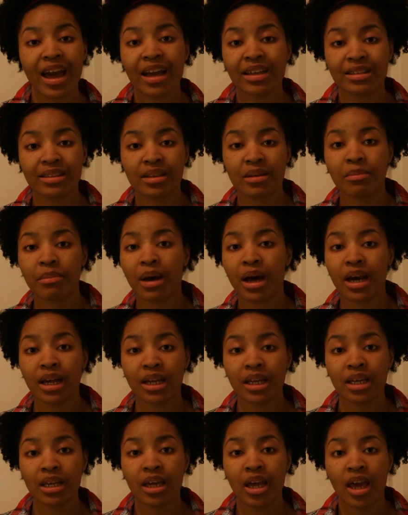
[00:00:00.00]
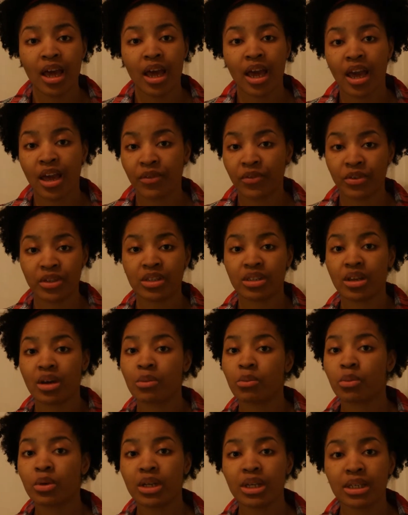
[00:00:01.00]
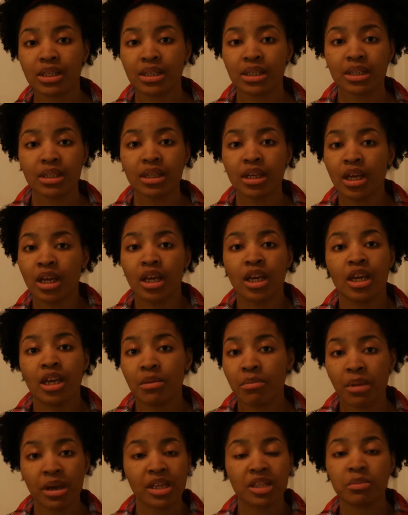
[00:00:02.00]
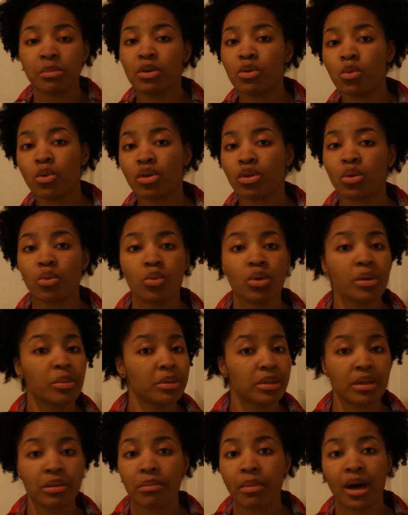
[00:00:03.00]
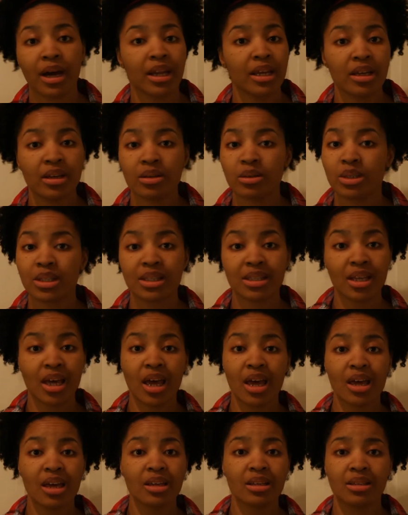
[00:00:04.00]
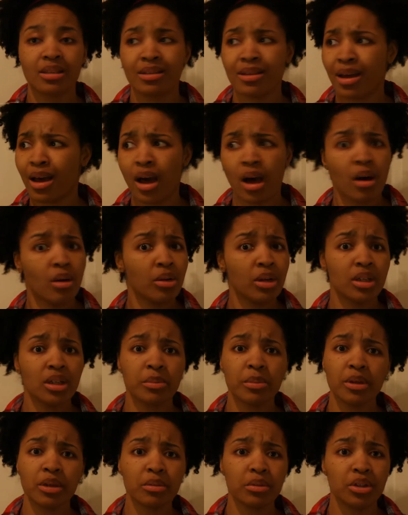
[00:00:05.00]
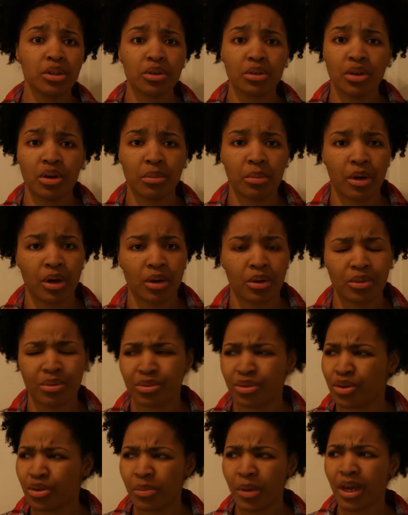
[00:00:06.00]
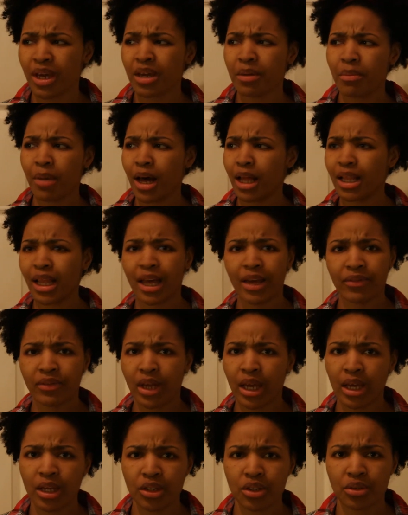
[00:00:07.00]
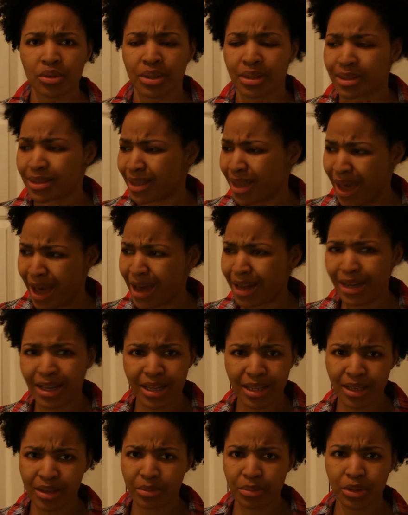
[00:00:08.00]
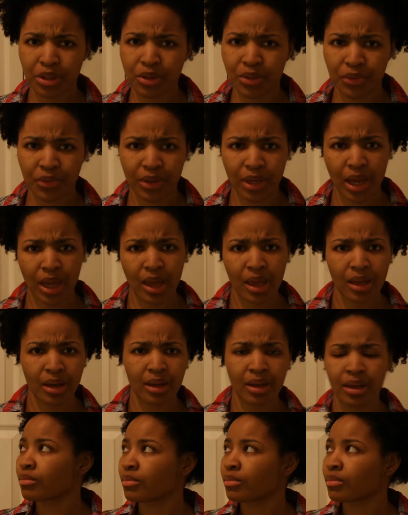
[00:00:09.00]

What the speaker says: got somebody and for some reason he makes me want to whoop somebody else's ass, I don't need to be with you no more. You making my life dangerous. I didn't get with you for that.